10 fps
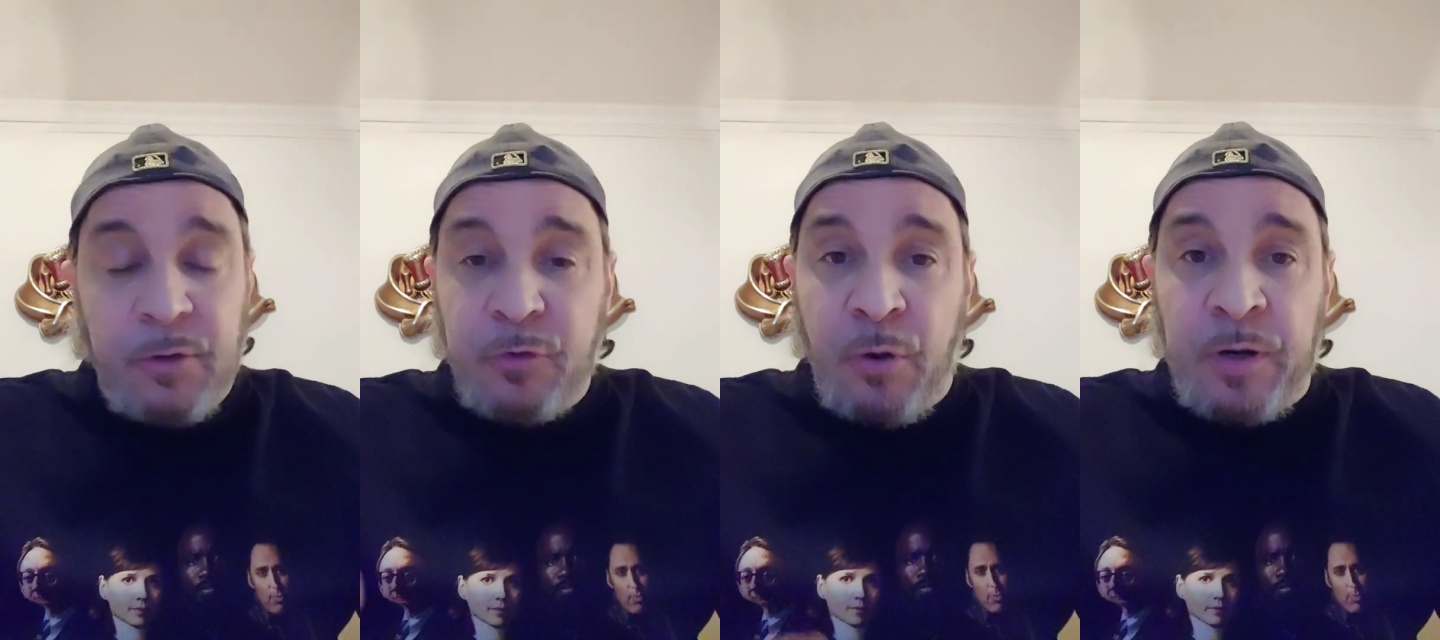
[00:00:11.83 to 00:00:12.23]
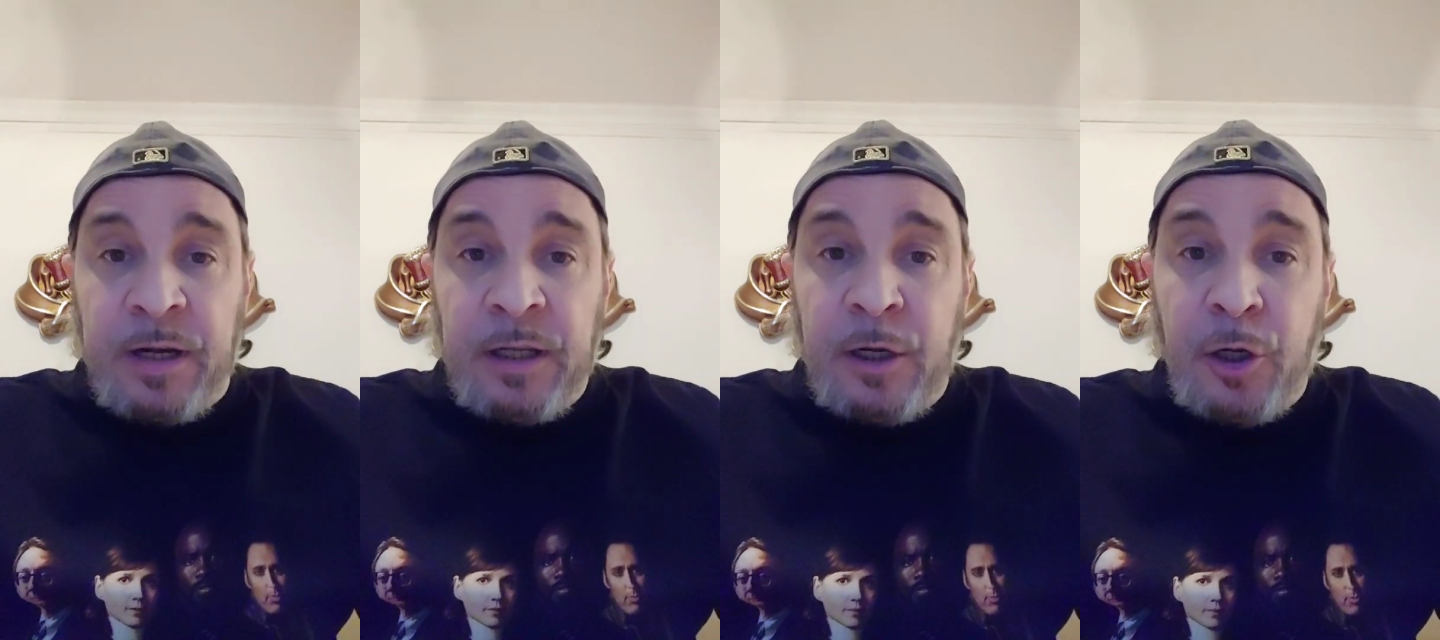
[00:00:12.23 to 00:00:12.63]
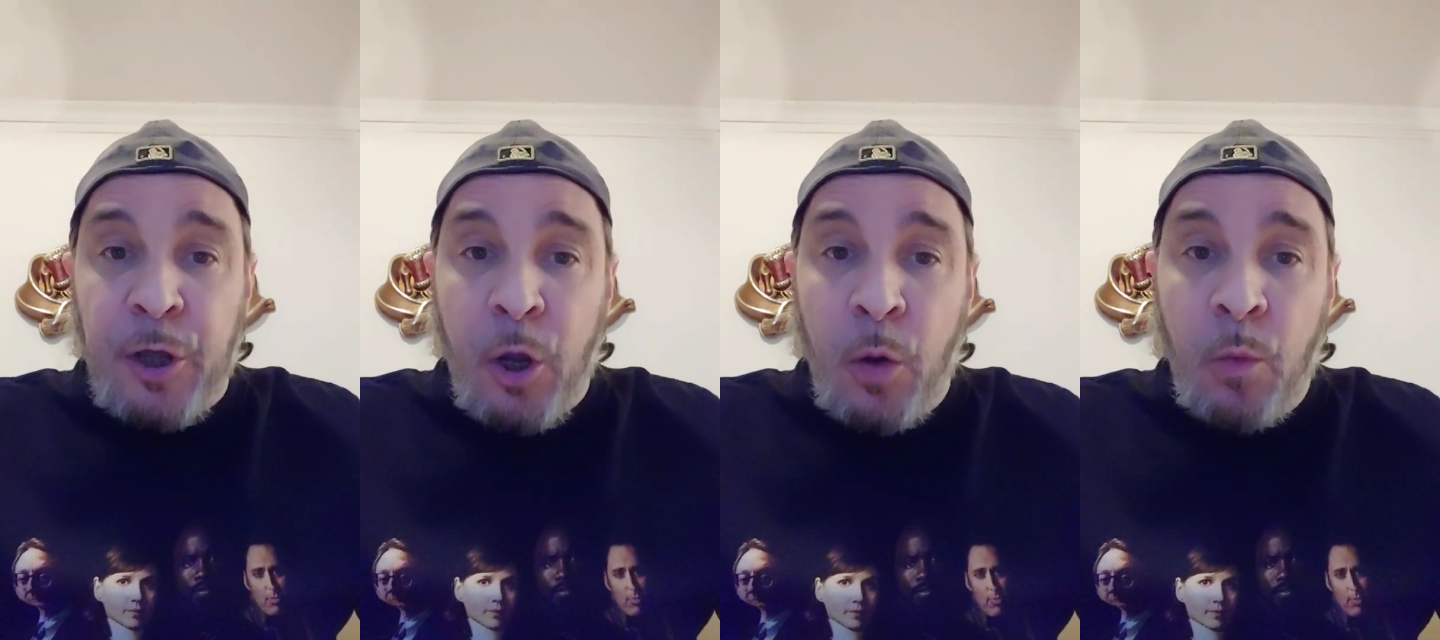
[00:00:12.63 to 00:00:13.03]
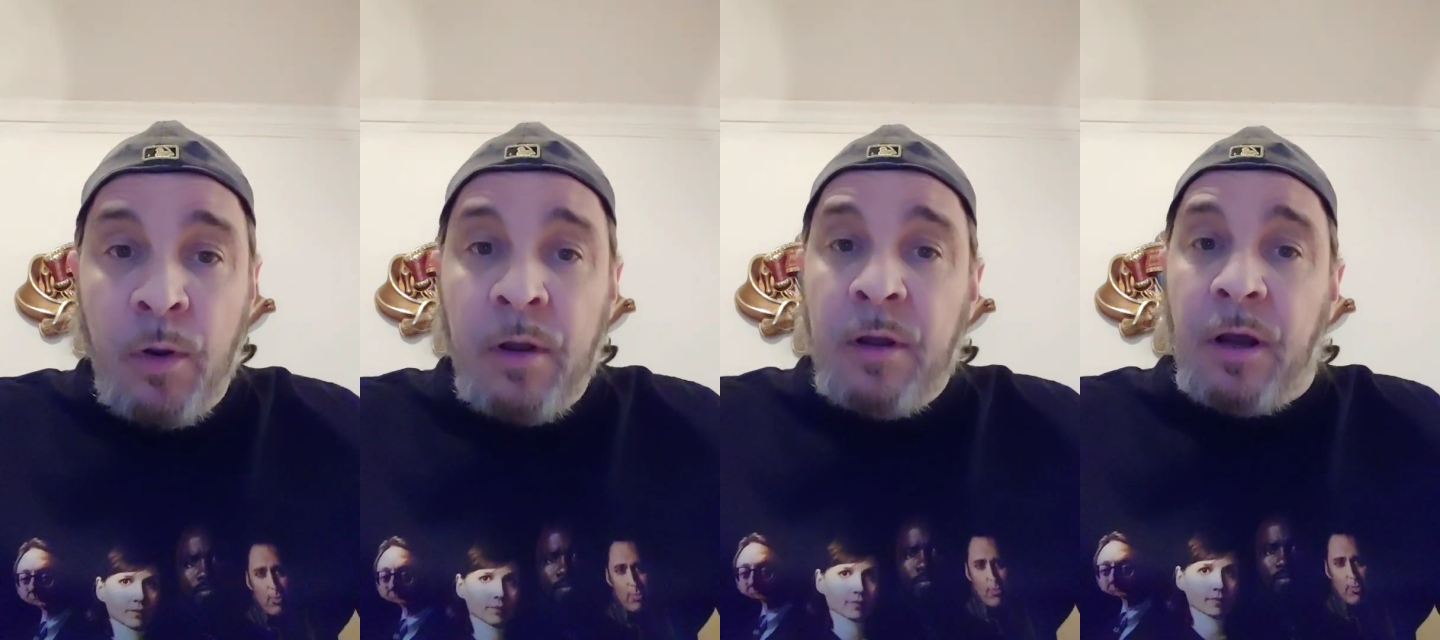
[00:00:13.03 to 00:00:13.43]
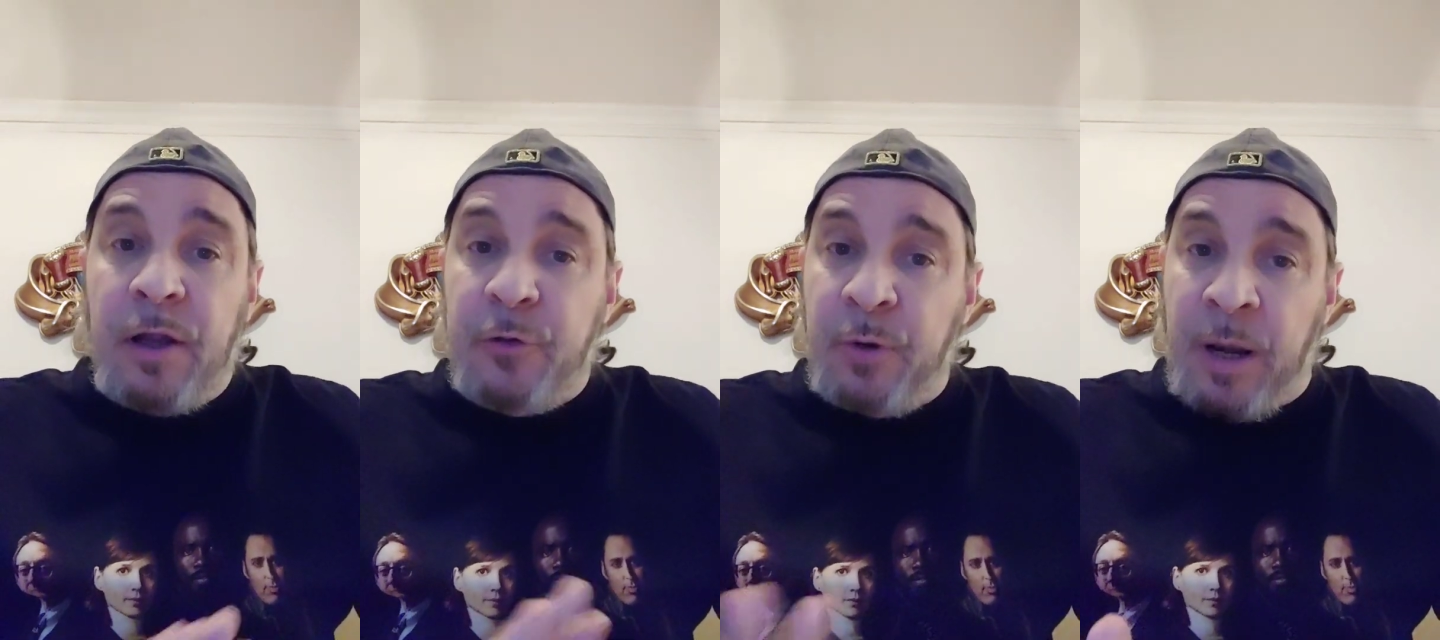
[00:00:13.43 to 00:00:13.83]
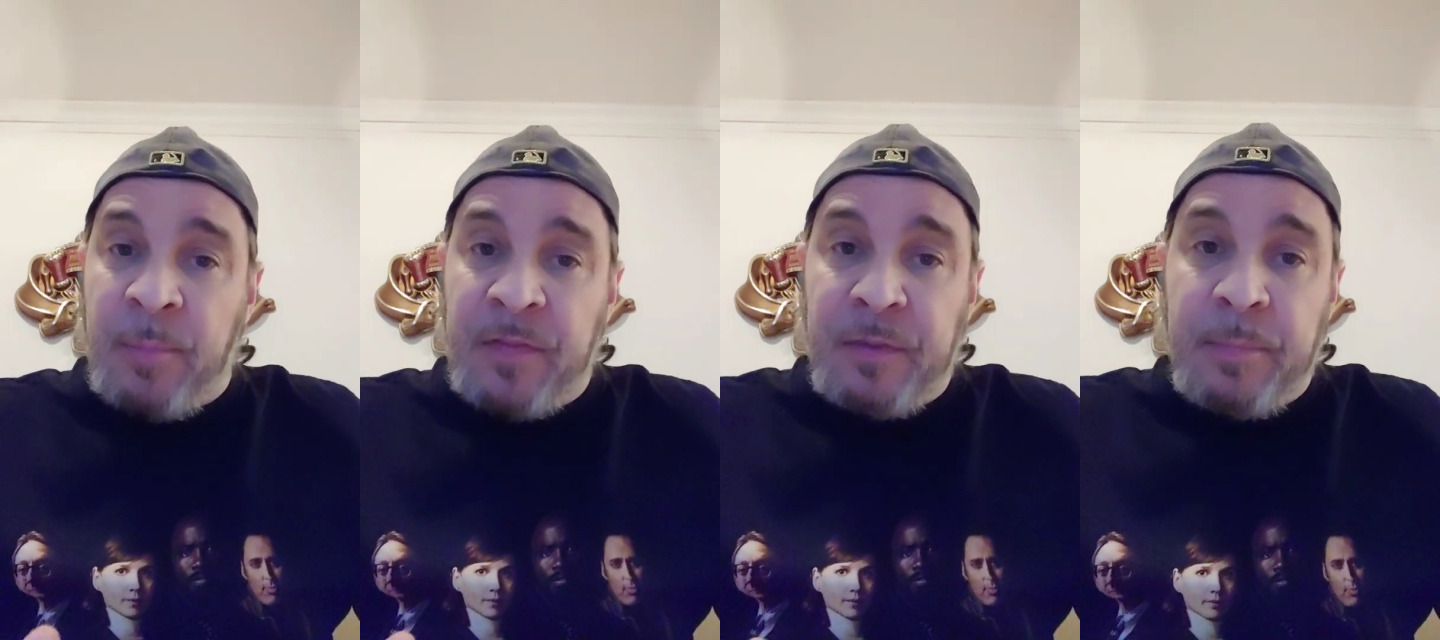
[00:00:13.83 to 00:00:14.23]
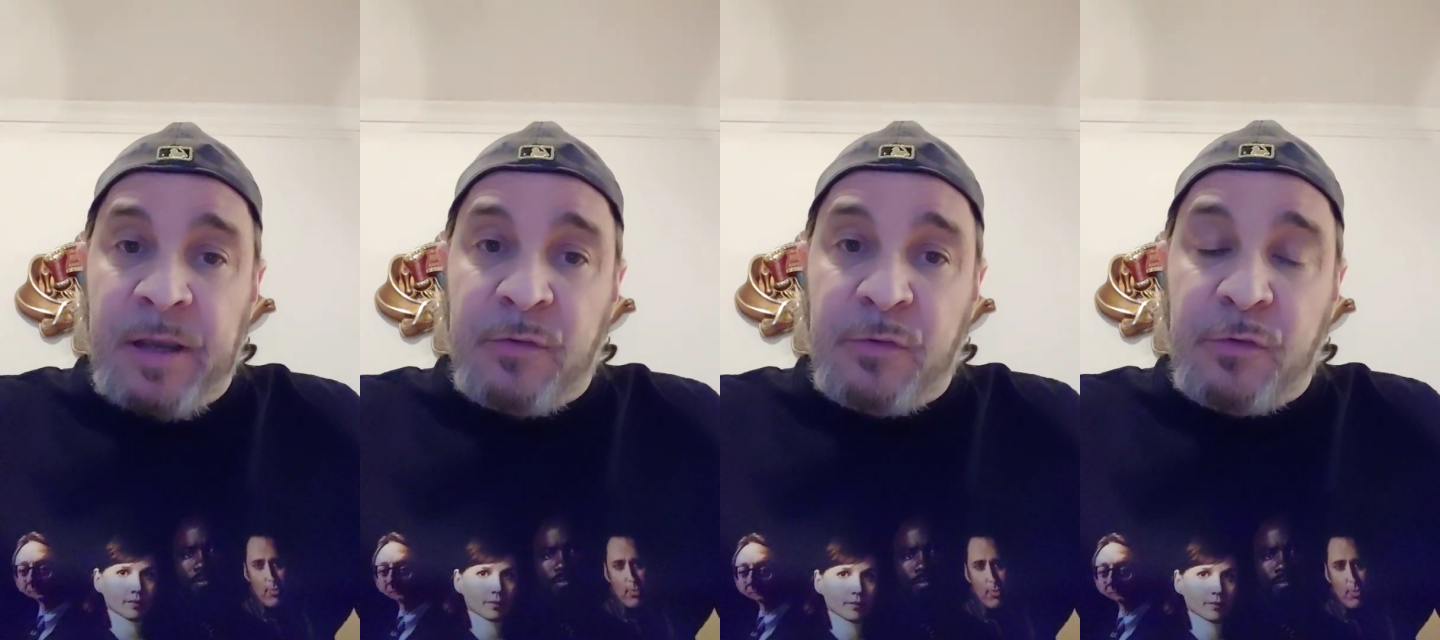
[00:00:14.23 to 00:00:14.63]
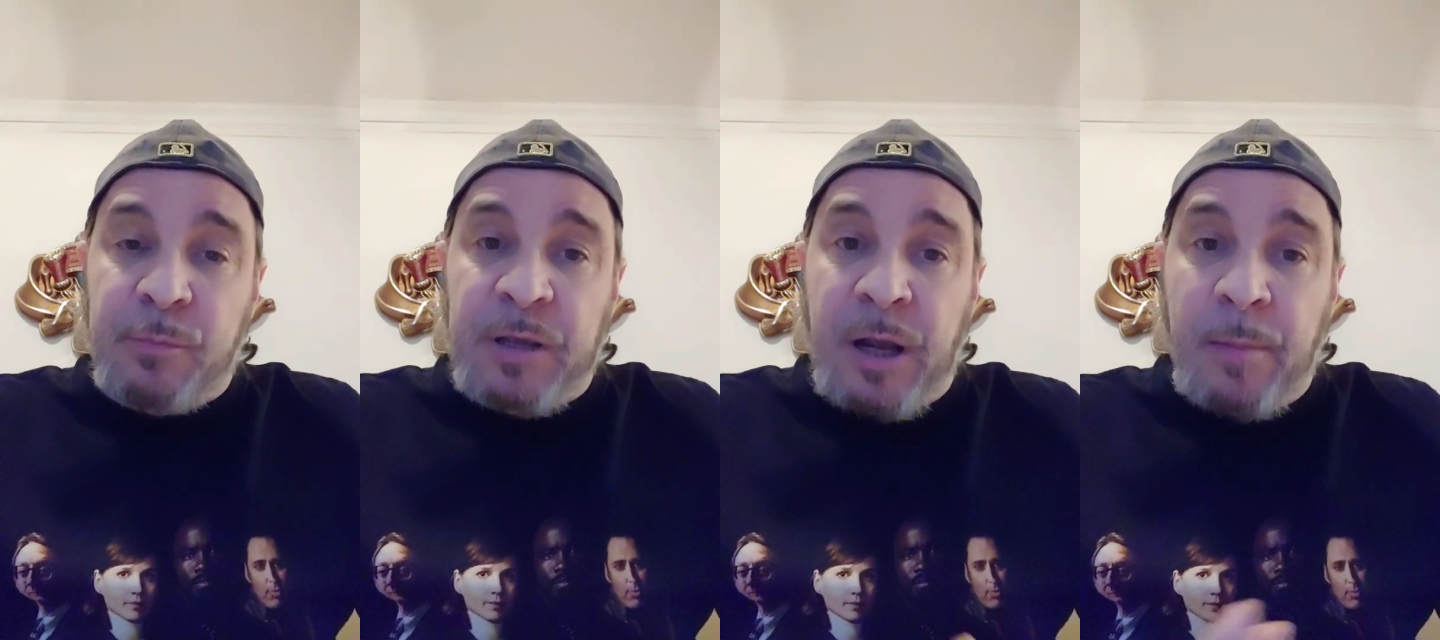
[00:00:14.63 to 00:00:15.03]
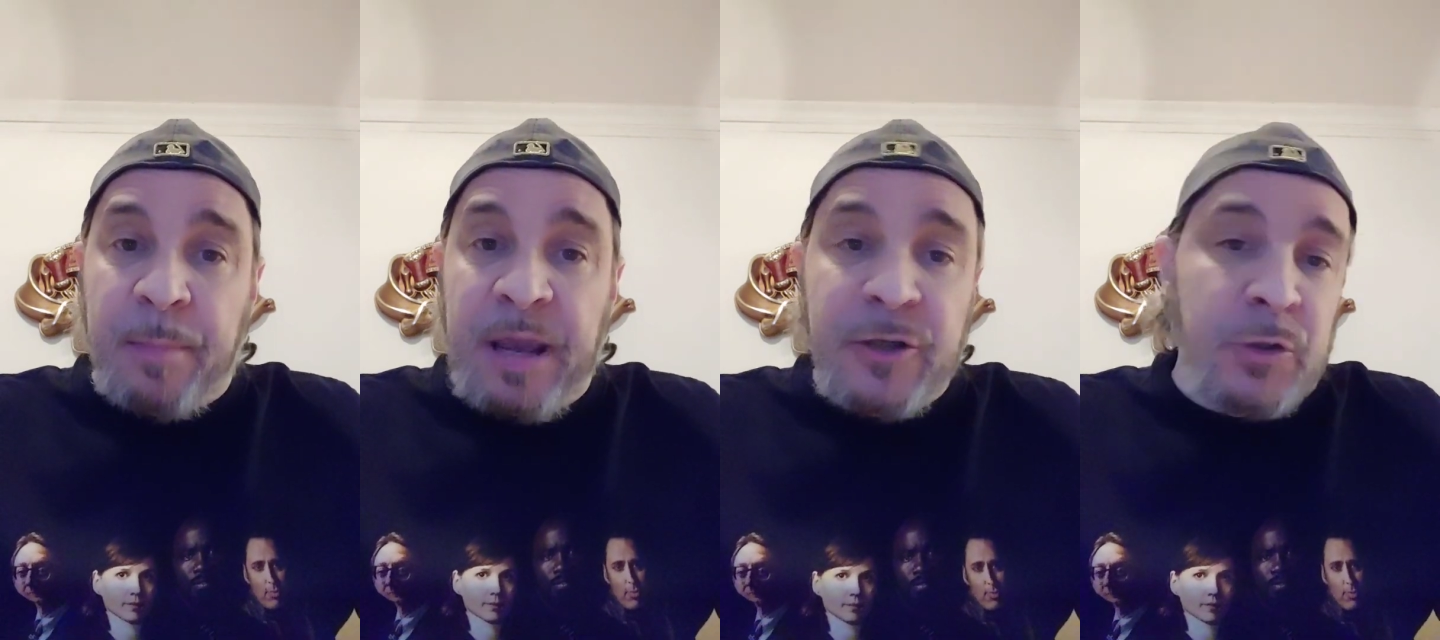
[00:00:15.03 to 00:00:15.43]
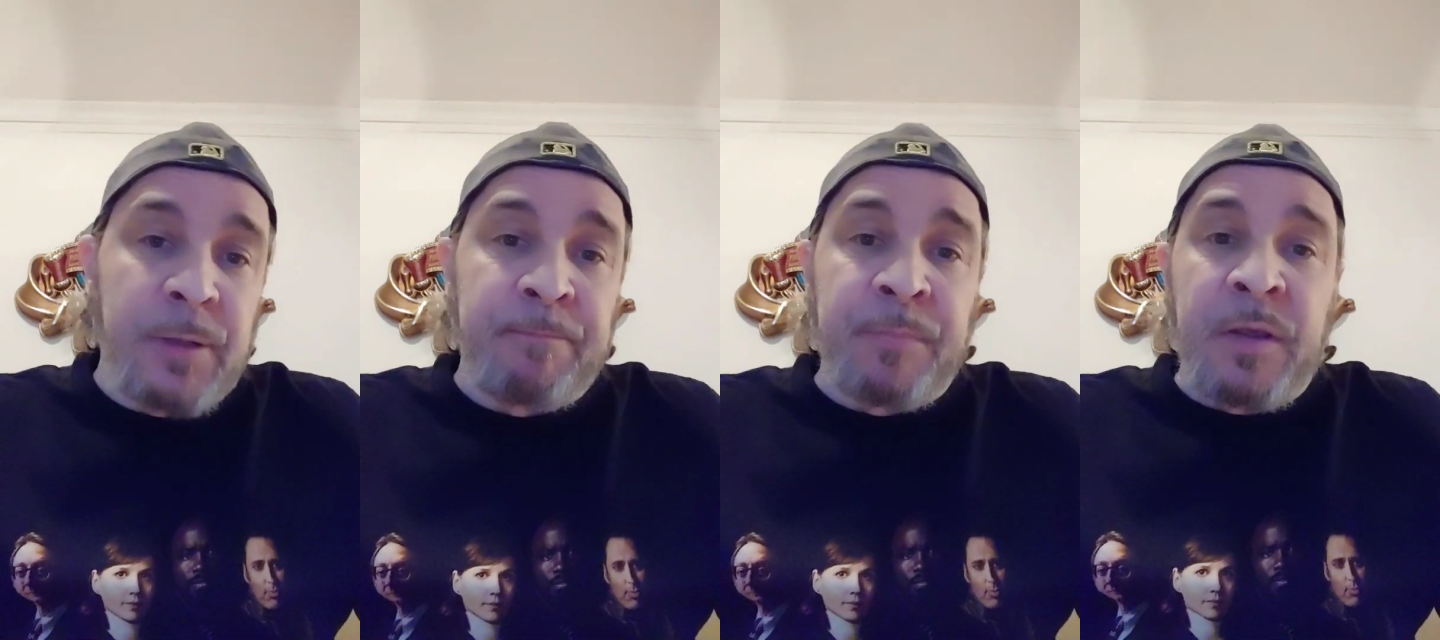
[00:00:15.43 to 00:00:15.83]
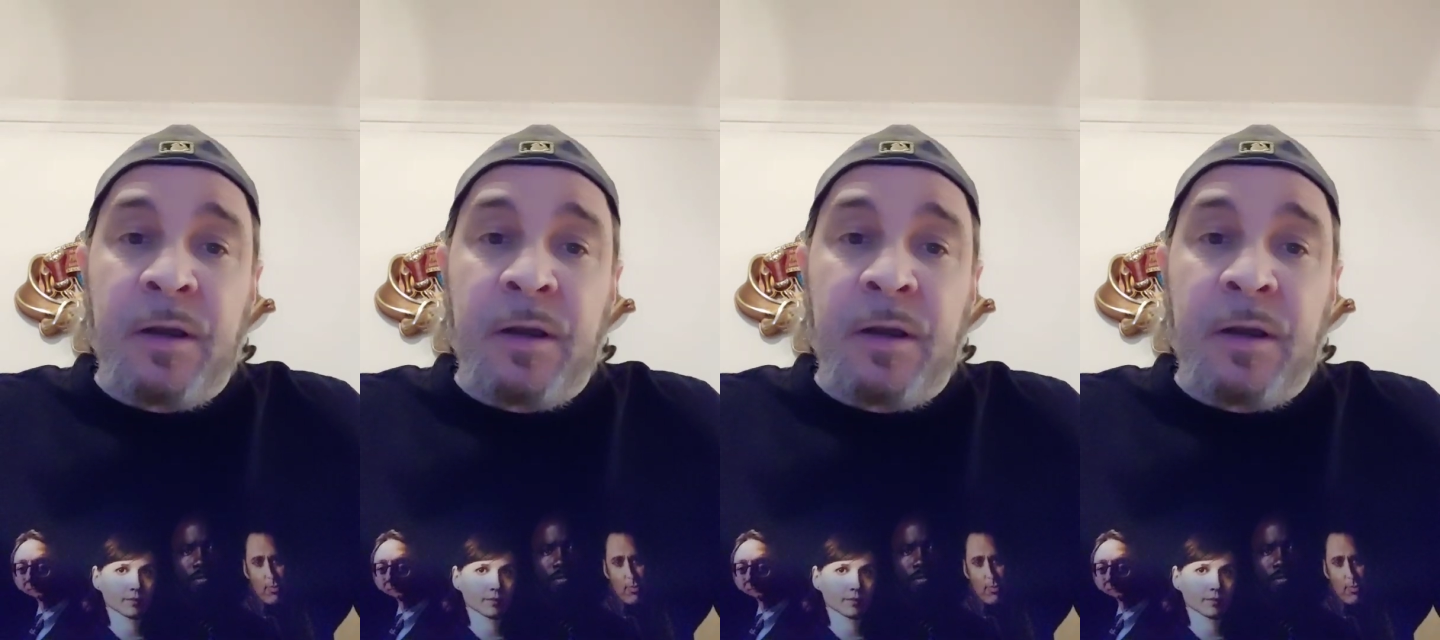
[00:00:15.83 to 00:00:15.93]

Donate a little dough, do it on a monthly basis, become a patron.